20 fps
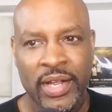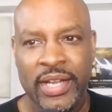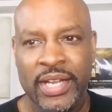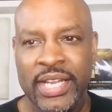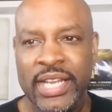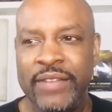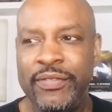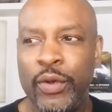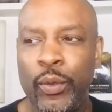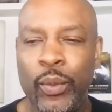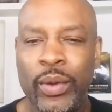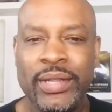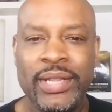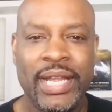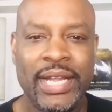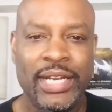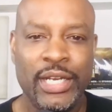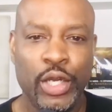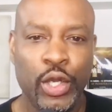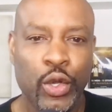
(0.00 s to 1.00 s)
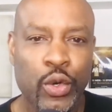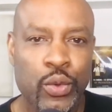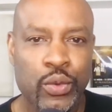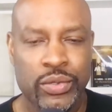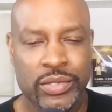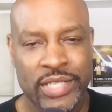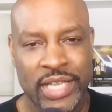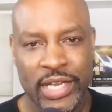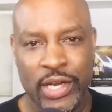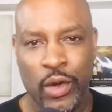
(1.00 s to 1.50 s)
Even when they
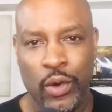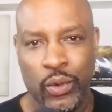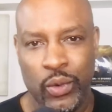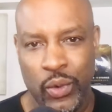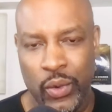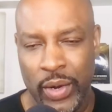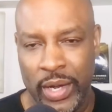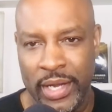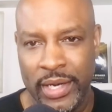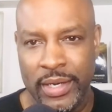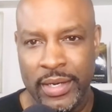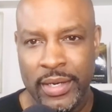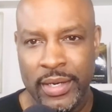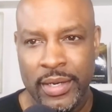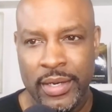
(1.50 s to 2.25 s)
lose, they don't quit.